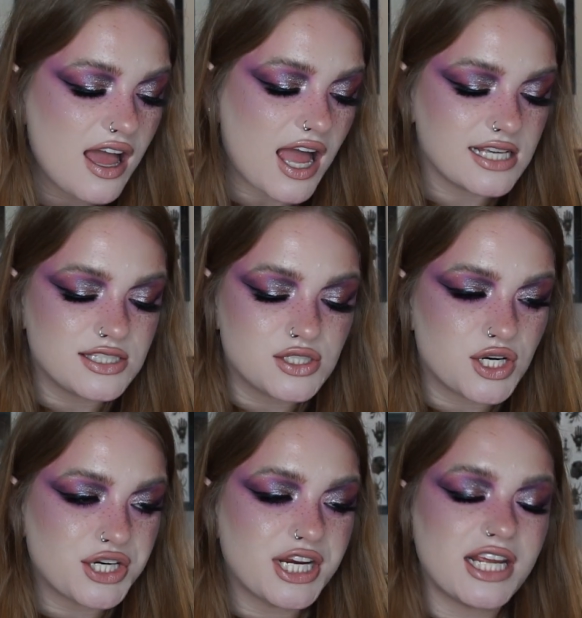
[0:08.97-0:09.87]
I
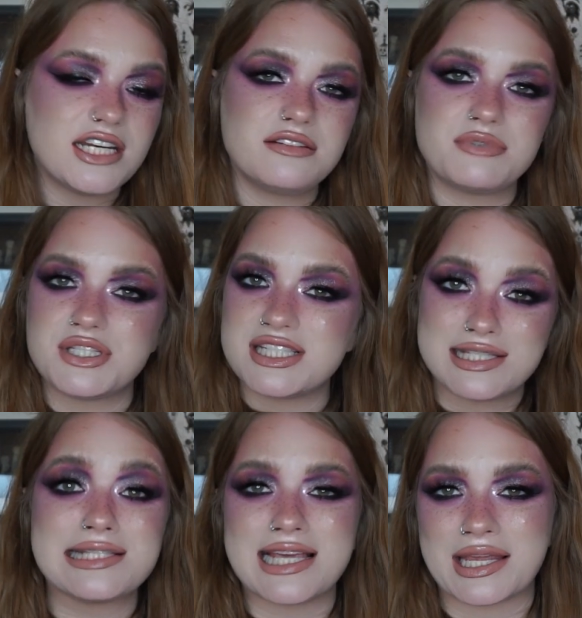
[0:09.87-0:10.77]
started, this is
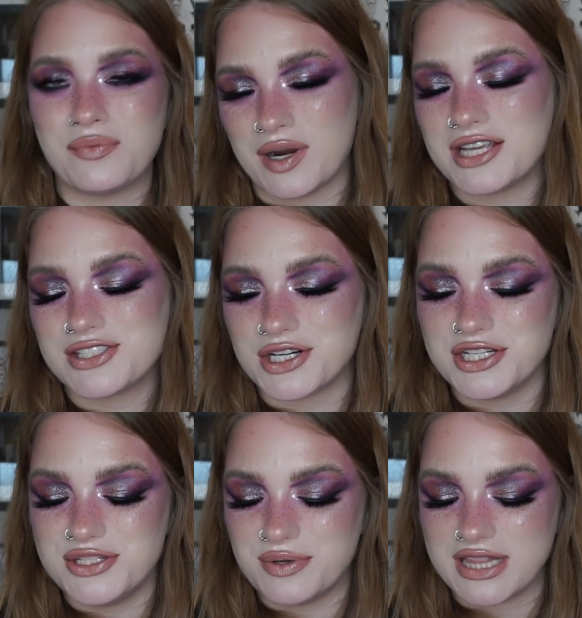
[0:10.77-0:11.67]
the second one, I
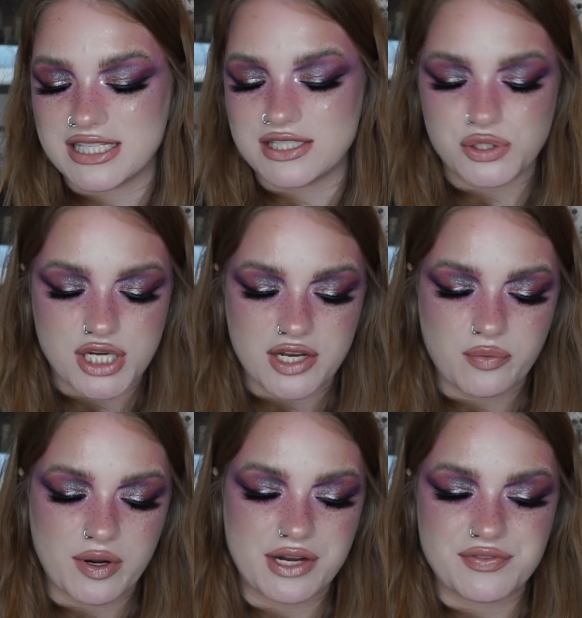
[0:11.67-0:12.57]
started doing this in
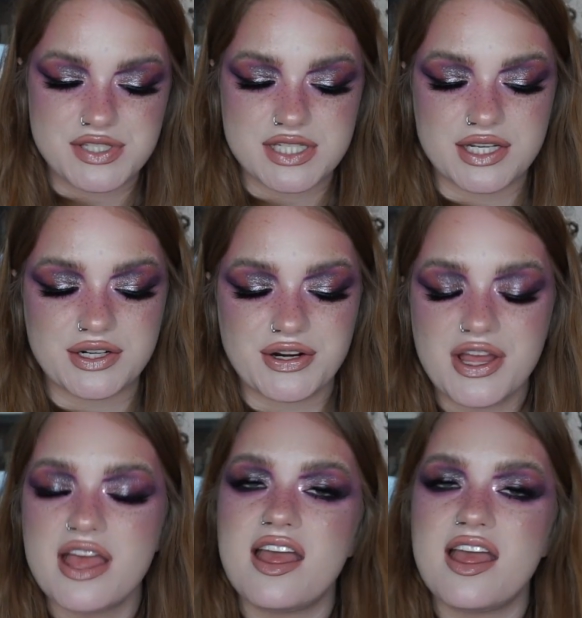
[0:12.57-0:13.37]
January of this year.